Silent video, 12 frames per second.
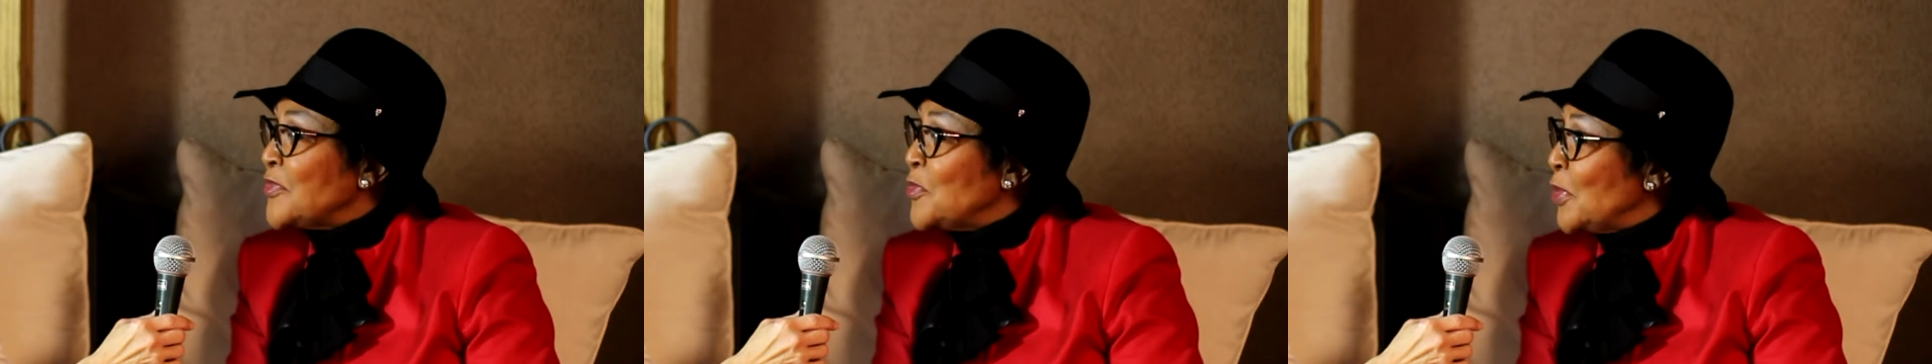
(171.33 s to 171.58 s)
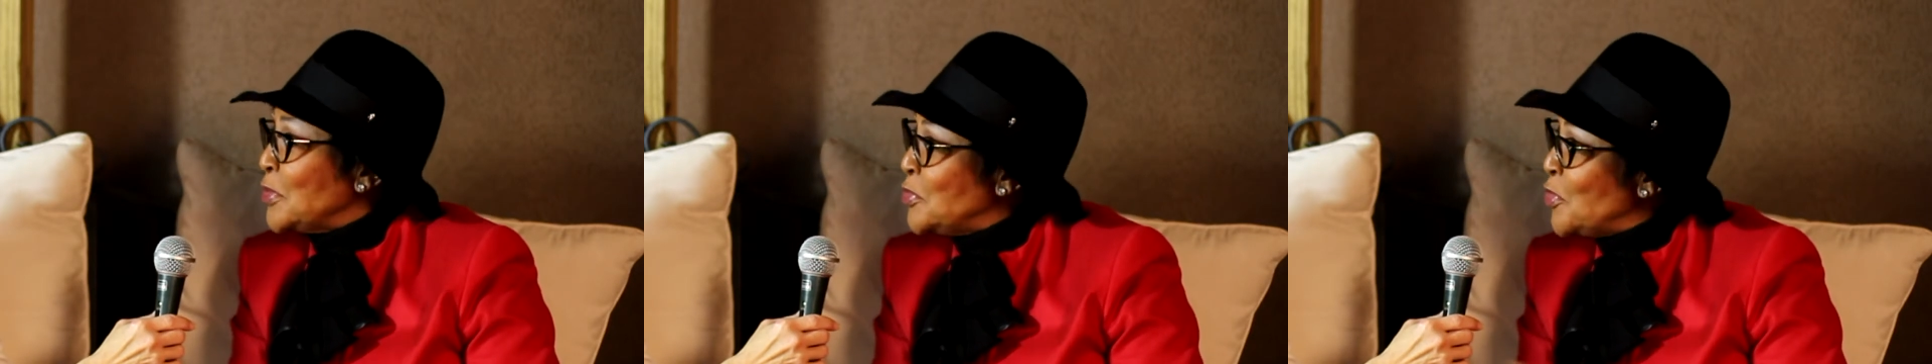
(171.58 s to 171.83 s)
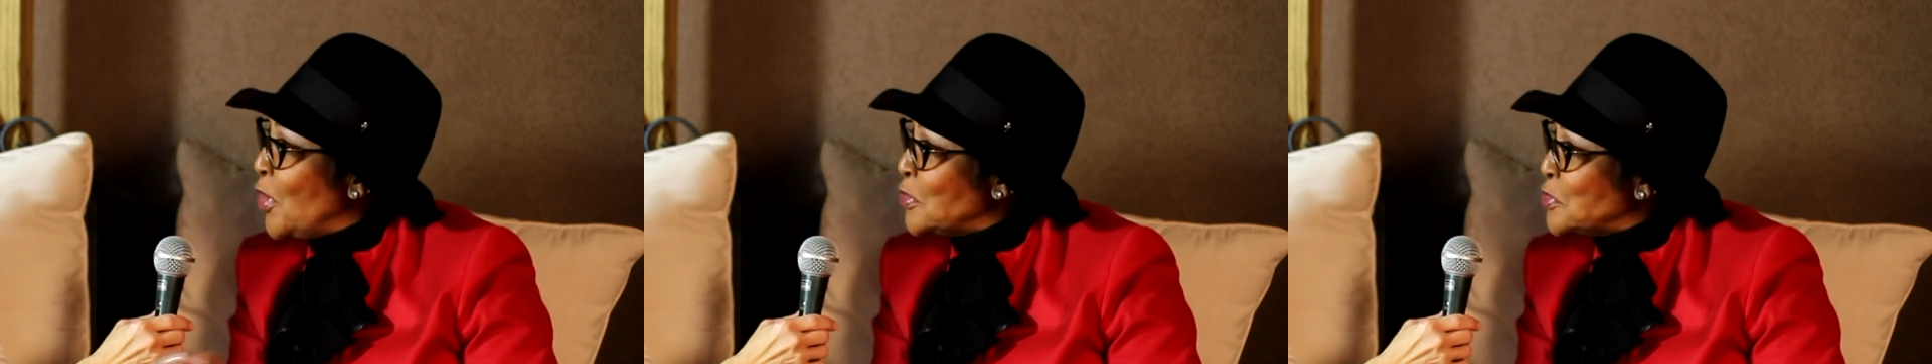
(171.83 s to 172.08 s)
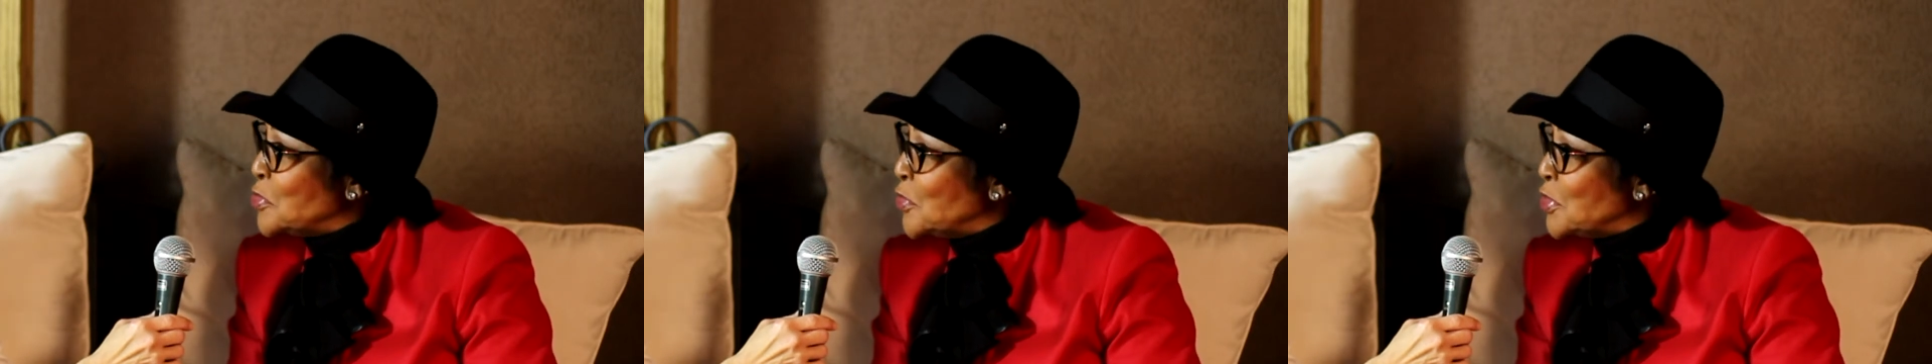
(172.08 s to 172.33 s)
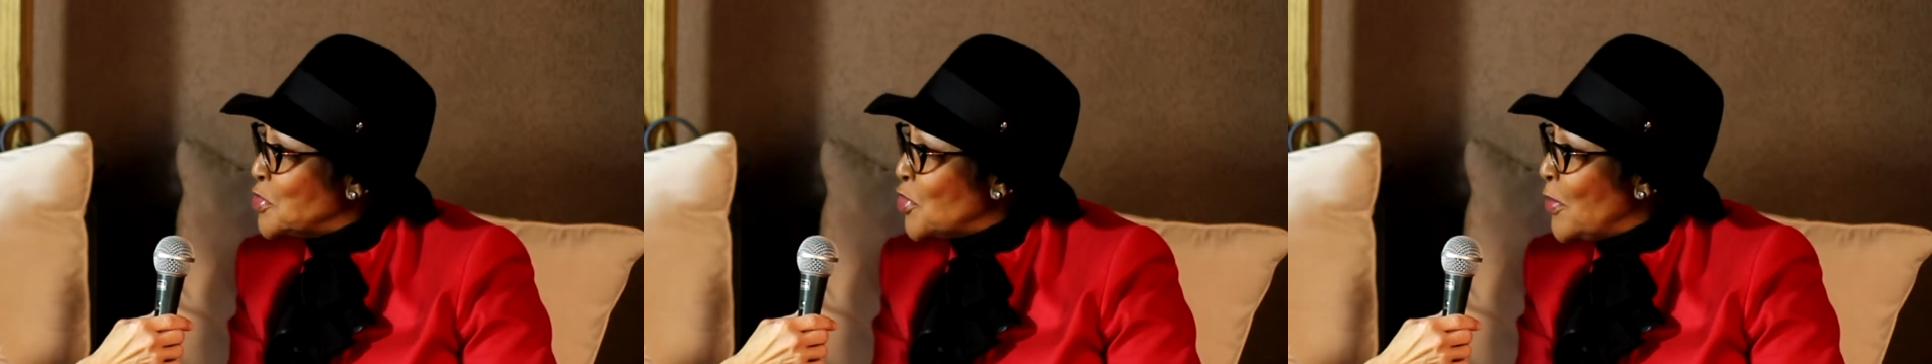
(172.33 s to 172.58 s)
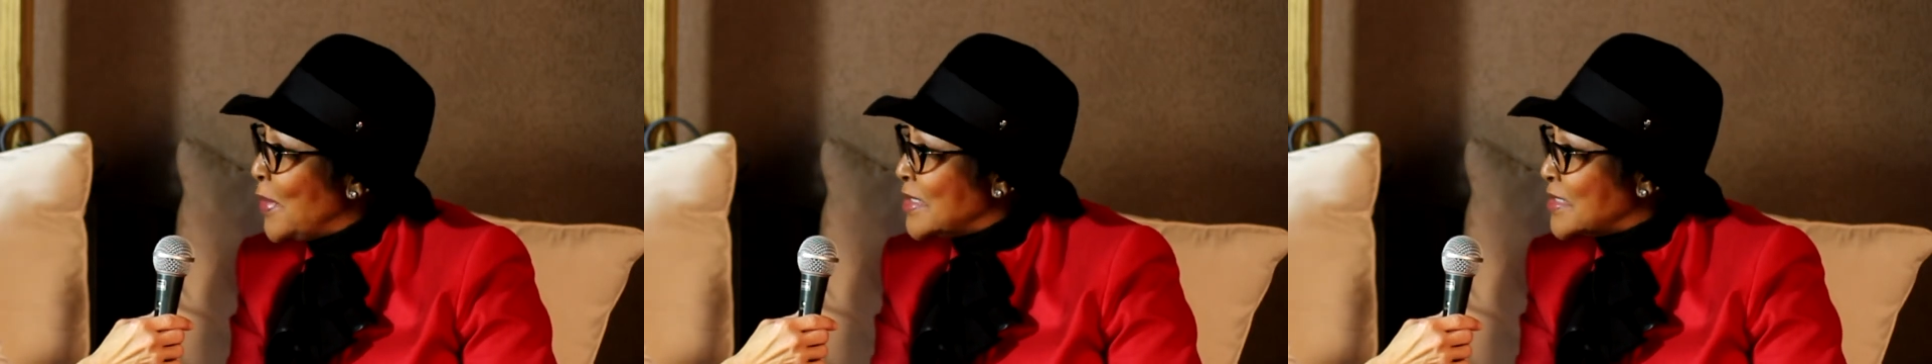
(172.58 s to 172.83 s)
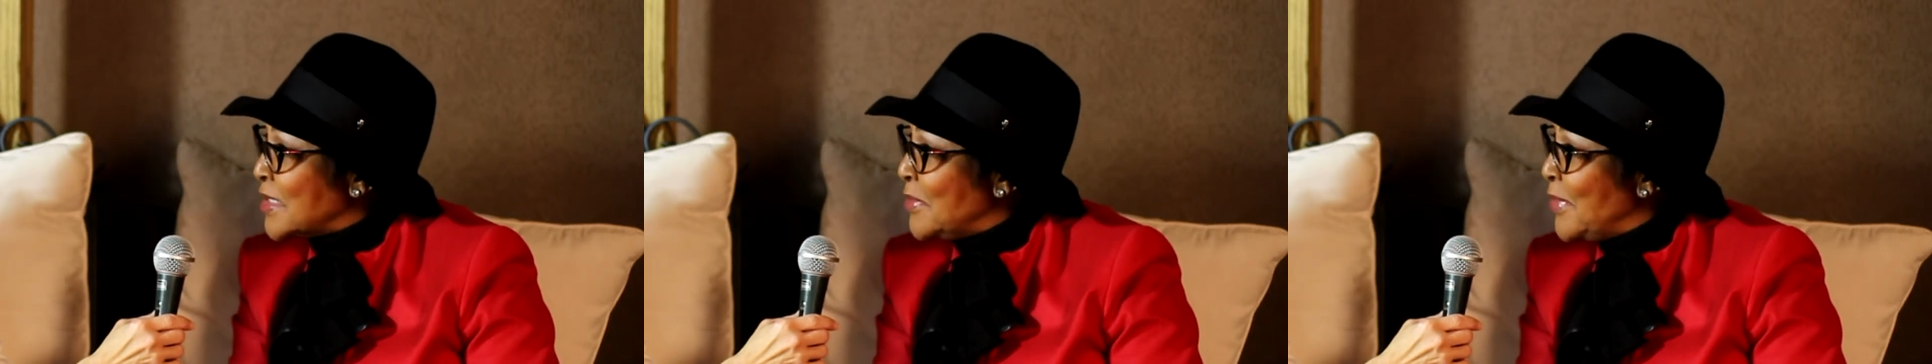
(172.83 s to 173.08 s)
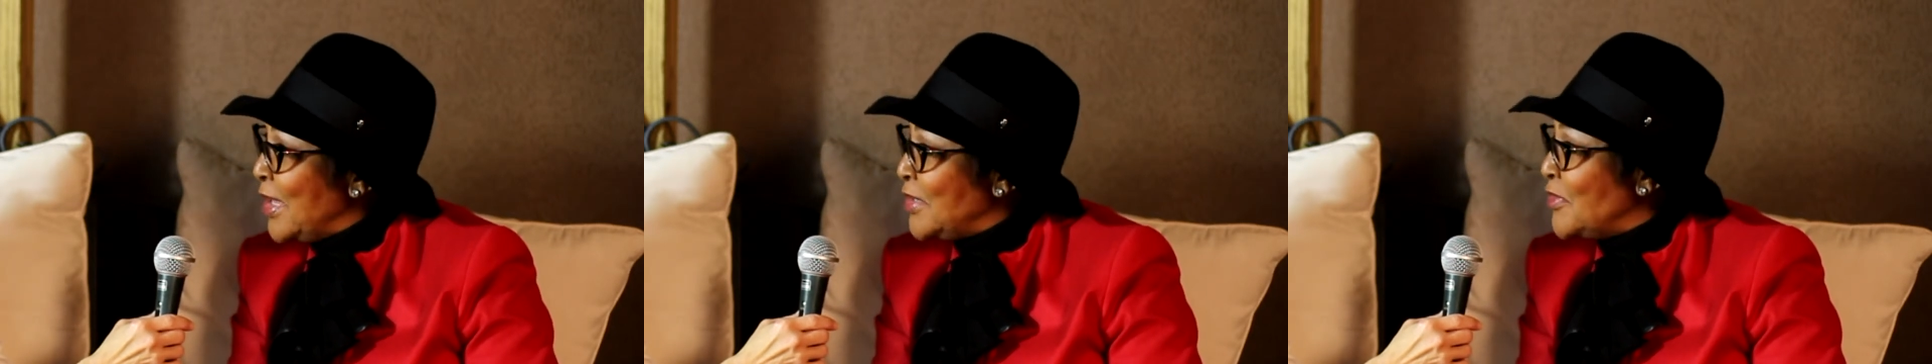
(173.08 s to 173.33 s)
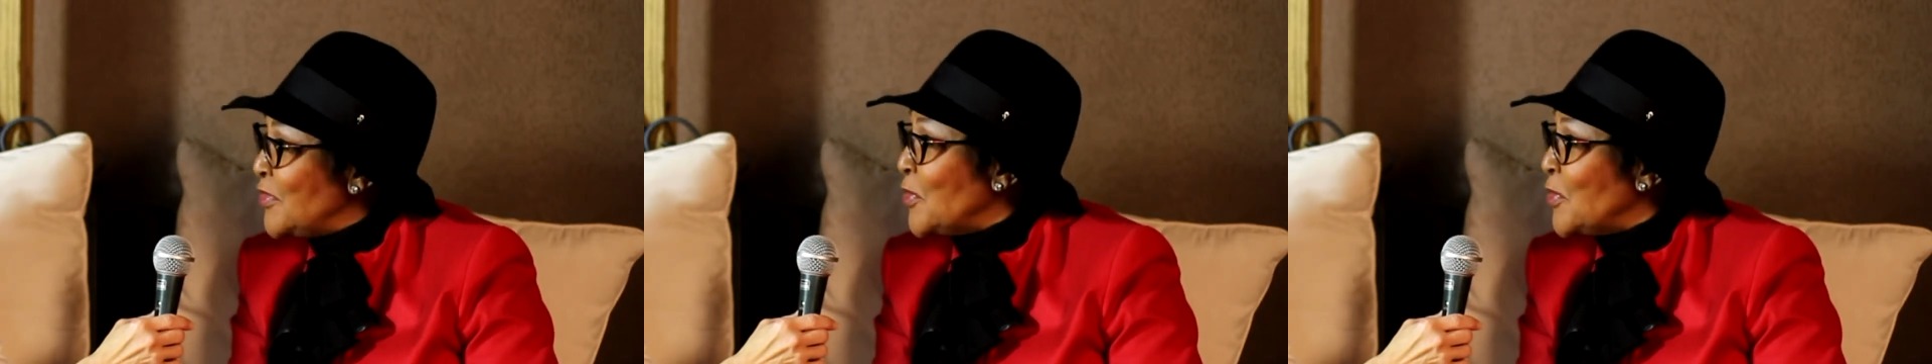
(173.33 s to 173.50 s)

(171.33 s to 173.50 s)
if you want to know how to do a job, ask a man.